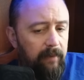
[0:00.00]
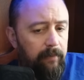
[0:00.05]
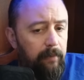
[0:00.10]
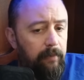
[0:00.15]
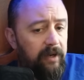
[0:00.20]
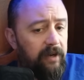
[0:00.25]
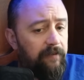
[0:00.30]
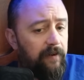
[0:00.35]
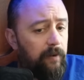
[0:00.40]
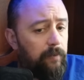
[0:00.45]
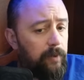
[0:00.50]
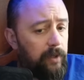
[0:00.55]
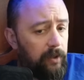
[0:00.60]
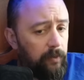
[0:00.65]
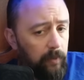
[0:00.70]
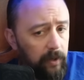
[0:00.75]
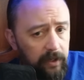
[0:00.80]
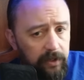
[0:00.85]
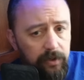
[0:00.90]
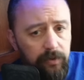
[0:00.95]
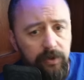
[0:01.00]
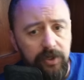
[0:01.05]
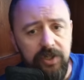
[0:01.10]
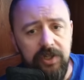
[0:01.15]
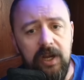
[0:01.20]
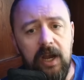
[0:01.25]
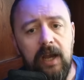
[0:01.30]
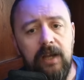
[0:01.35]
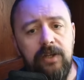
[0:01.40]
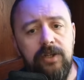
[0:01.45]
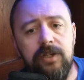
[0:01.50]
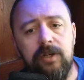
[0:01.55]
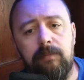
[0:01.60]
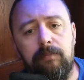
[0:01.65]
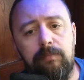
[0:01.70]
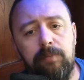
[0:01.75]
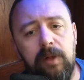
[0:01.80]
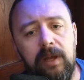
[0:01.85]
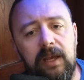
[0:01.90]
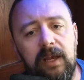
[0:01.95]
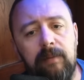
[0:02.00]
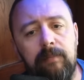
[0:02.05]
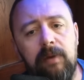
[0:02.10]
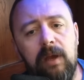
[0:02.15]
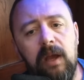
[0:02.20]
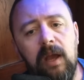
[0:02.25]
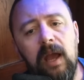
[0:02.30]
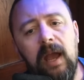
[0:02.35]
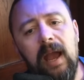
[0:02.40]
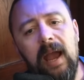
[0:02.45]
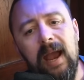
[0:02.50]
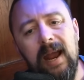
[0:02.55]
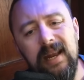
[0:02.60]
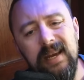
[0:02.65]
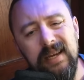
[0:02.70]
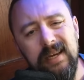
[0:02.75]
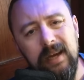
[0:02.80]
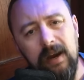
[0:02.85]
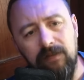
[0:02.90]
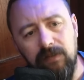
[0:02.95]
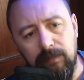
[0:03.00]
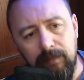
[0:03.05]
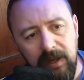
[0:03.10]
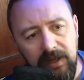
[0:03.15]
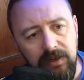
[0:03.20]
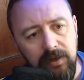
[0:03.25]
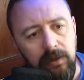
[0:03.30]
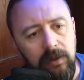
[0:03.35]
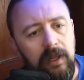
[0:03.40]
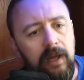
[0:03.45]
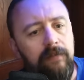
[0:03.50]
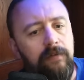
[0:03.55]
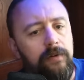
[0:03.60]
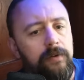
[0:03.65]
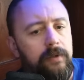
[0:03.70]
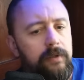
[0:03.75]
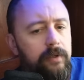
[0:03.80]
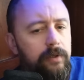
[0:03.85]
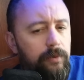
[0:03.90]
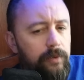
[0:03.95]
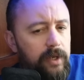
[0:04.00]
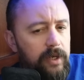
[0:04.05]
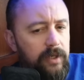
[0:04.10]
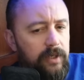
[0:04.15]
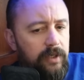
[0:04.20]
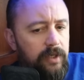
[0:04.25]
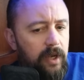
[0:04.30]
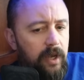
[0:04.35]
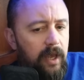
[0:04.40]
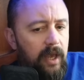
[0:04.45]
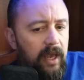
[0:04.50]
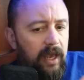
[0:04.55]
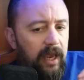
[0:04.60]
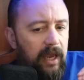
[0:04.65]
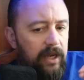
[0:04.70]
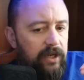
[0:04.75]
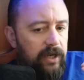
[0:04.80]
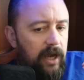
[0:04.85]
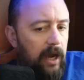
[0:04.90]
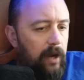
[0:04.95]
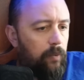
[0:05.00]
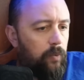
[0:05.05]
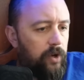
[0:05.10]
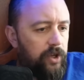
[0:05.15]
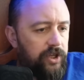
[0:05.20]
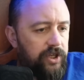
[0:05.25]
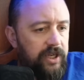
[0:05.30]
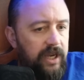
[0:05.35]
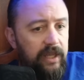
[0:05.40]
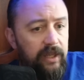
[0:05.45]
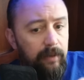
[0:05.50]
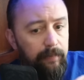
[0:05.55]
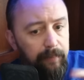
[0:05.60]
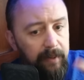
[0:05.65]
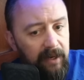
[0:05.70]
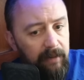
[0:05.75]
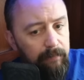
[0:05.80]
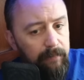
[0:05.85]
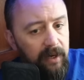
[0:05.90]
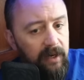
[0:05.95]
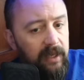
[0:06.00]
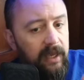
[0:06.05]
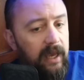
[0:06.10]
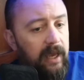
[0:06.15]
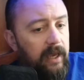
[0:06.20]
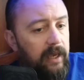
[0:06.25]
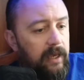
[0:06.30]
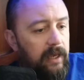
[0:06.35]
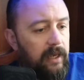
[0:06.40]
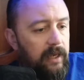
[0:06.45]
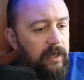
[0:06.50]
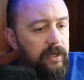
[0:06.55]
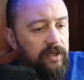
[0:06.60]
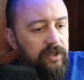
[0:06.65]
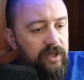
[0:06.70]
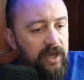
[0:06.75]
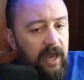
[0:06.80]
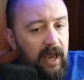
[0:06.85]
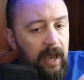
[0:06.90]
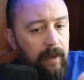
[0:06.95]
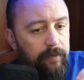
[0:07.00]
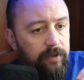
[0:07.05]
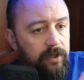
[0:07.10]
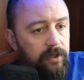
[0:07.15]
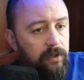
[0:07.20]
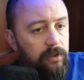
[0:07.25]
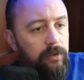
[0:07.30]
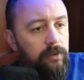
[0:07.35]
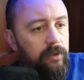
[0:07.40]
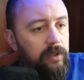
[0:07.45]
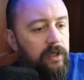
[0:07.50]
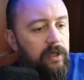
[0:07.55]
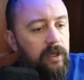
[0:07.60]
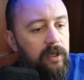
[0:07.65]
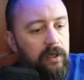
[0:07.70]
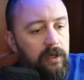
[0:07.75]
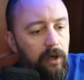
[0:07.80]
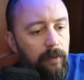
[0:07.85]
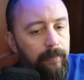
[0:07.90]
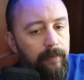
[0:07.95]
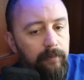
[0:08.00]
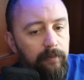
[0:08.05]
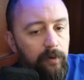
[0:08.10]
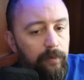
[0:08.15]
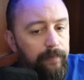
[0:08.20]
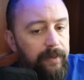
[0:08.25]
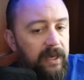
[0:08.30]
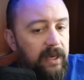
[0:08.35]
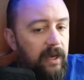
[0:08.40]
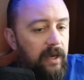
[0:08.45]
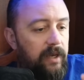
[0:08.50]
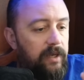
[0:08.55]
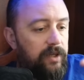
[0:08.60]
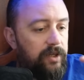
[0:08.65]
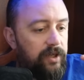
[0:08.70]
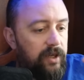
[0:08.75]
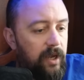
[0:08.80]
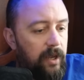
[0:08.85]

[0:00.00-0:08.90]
I mean if I really wanted to assign some blame at a governmental level to this is I would say that Pete Buttigieg is absolutely culpable because